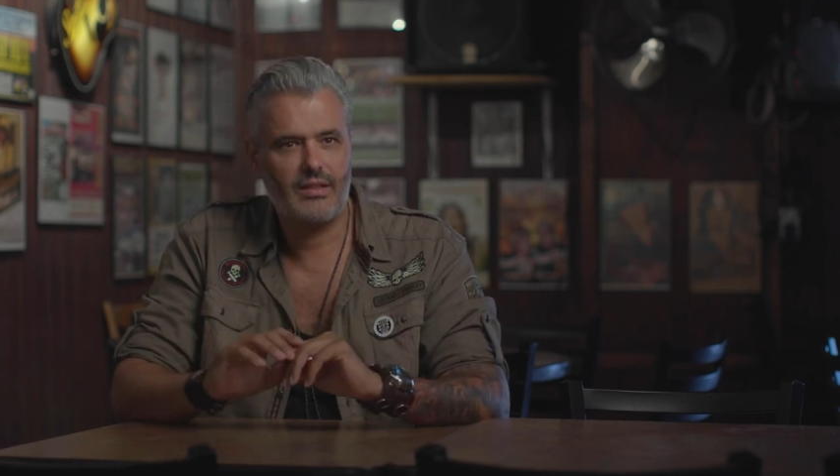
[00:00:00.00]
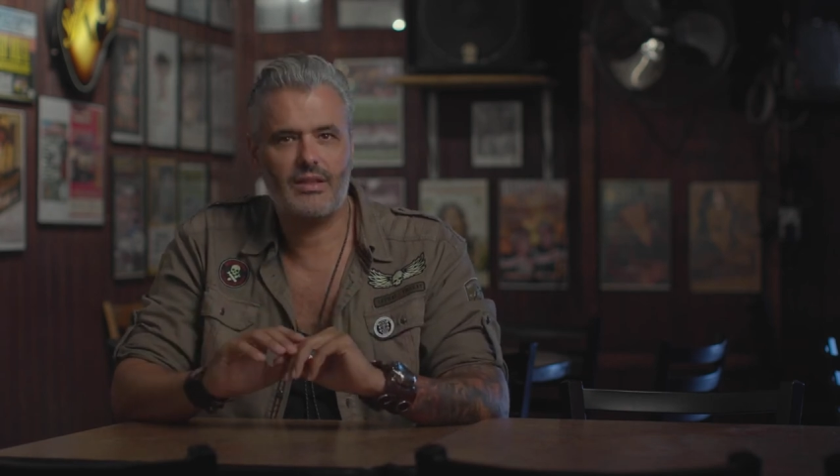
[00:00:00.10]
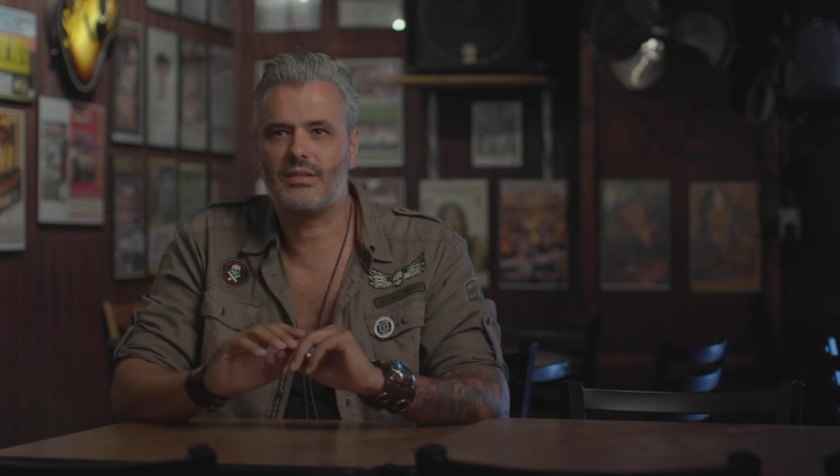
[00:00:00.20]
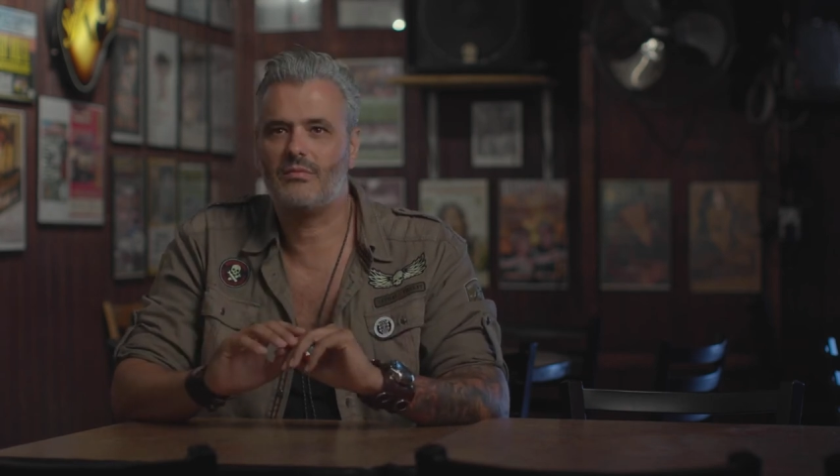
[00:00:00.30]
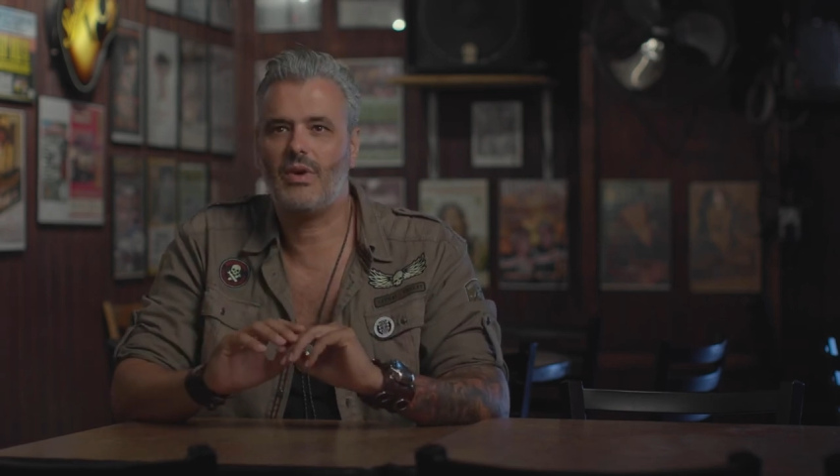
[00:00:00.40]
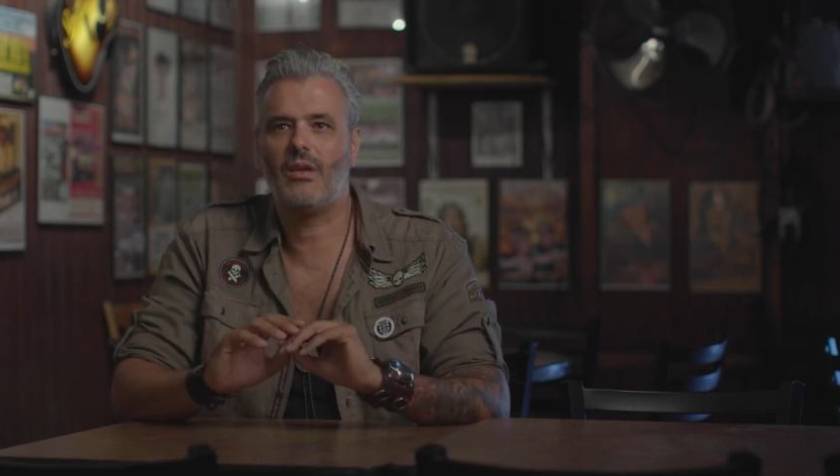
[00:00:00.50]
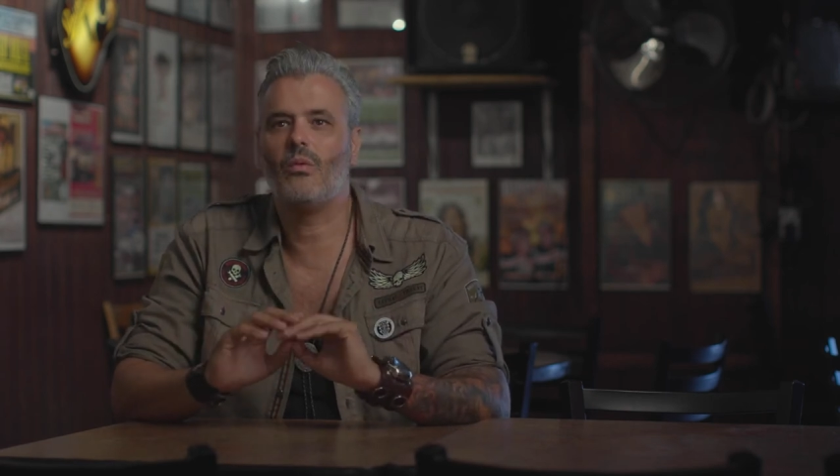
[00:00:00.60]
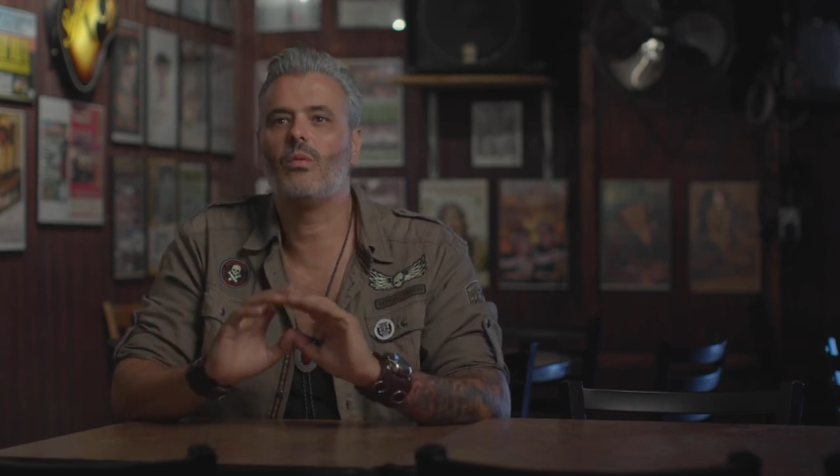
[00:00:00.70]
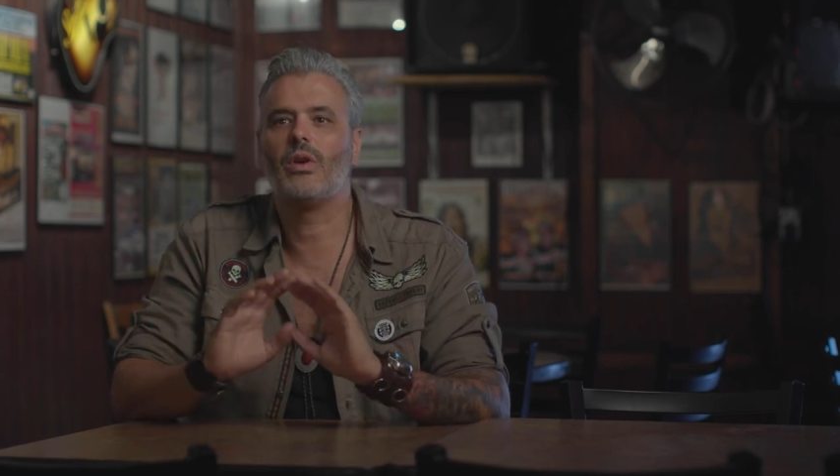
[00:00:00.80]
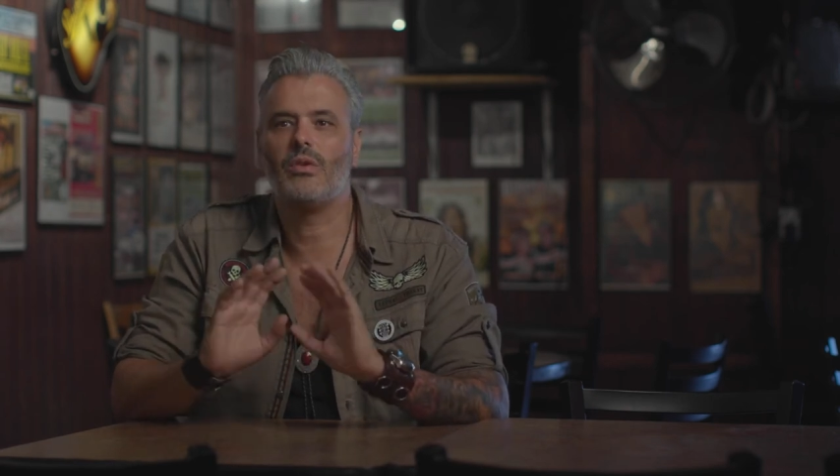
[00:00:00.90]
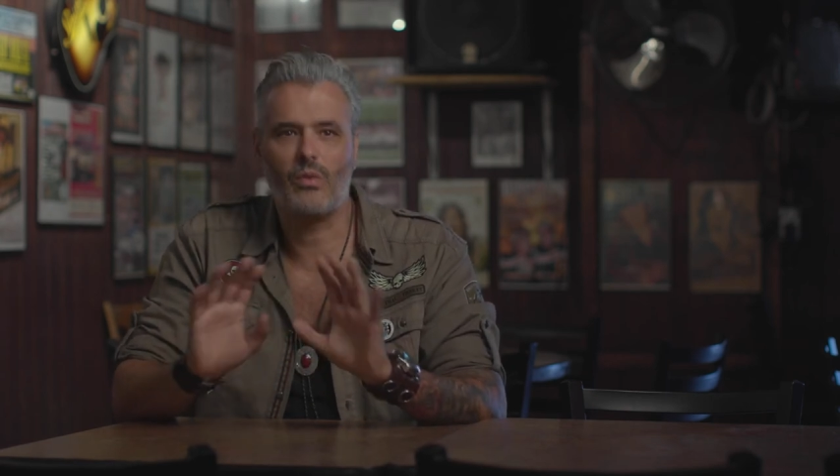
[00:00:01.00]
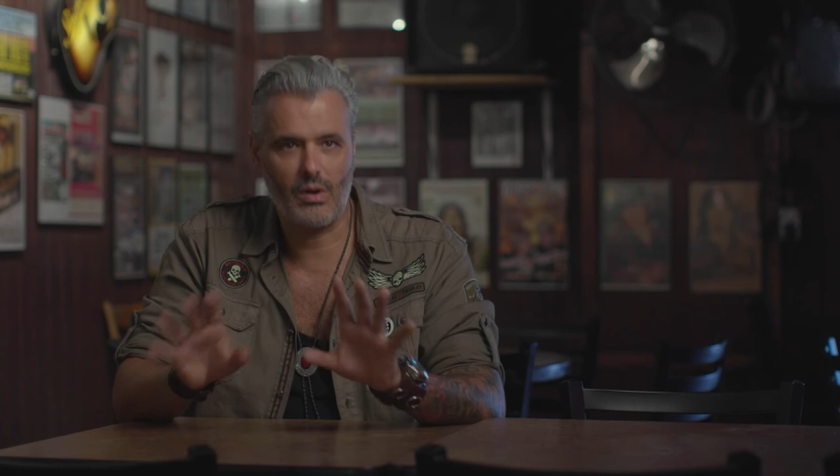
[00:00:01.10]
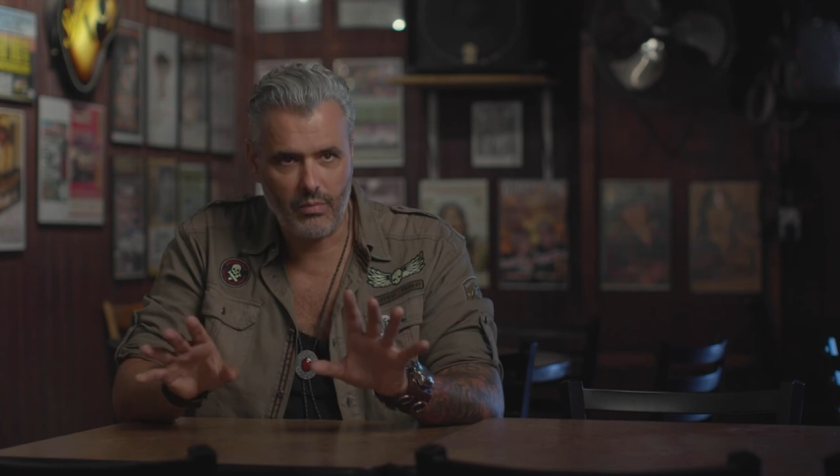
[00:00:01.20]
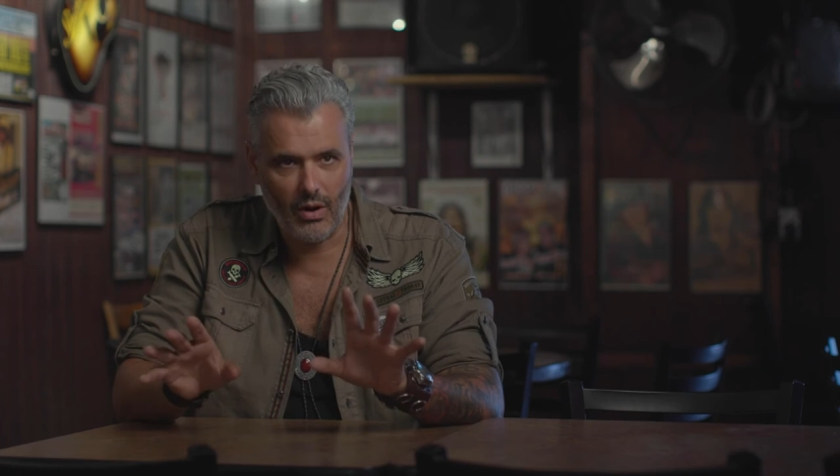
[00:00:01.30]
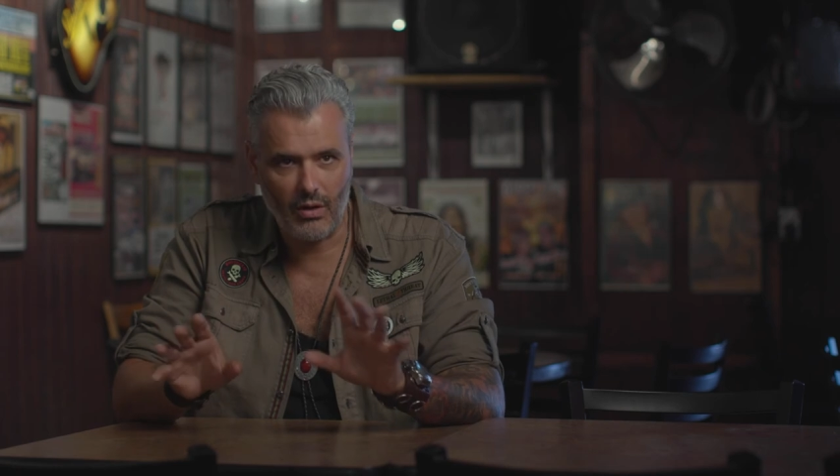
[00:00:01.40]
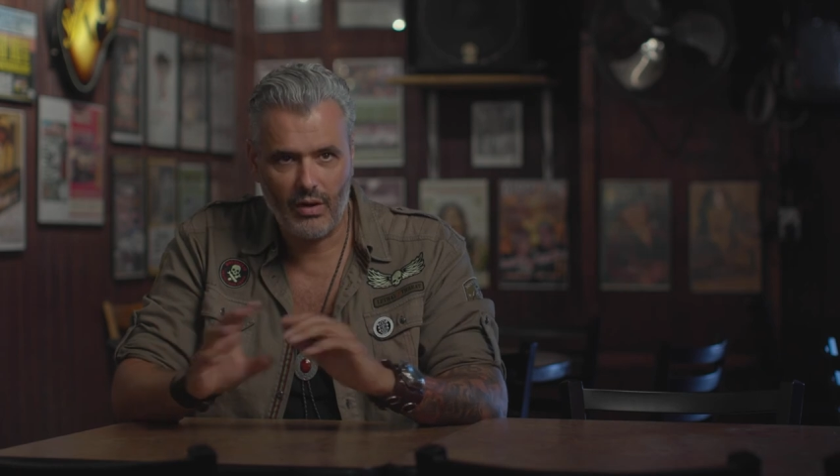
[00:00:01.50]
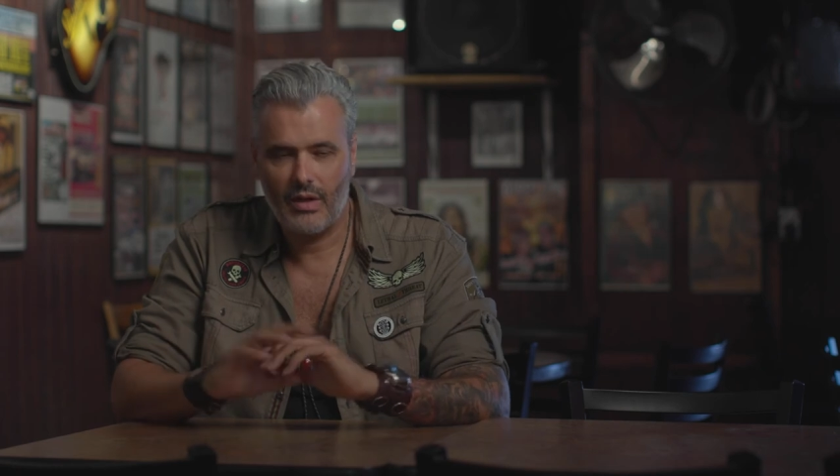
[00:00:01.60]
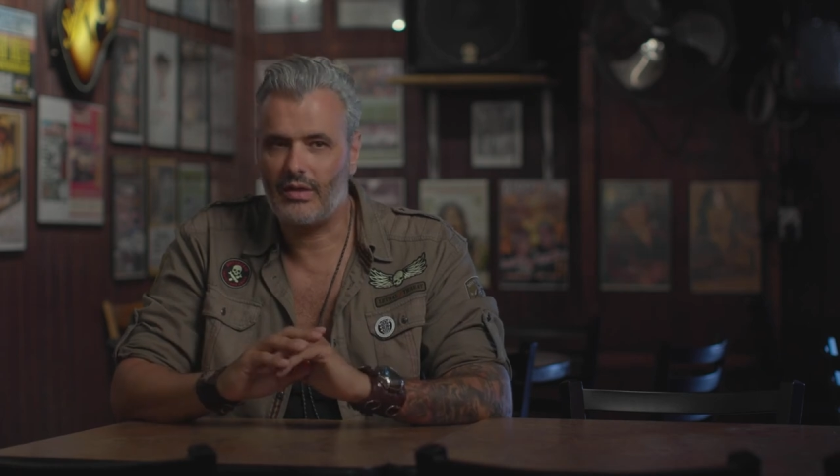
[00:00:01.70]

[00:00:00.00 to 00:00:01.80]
doesn't matter where you were born,